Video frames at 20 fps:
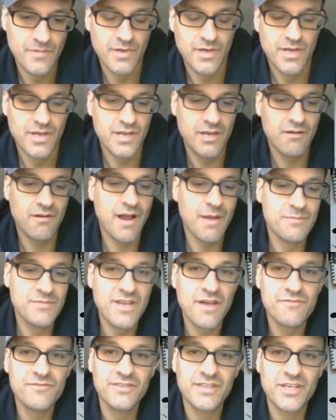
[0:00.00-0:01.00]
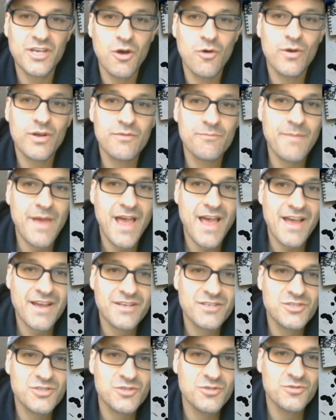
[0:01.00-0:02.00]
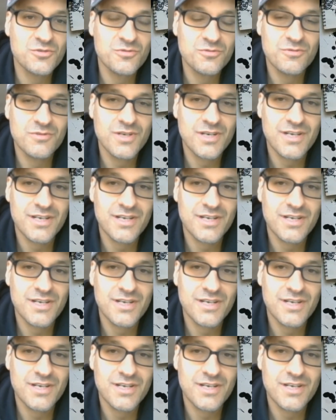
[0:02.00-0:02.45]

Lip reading: Here I'm definitely going back to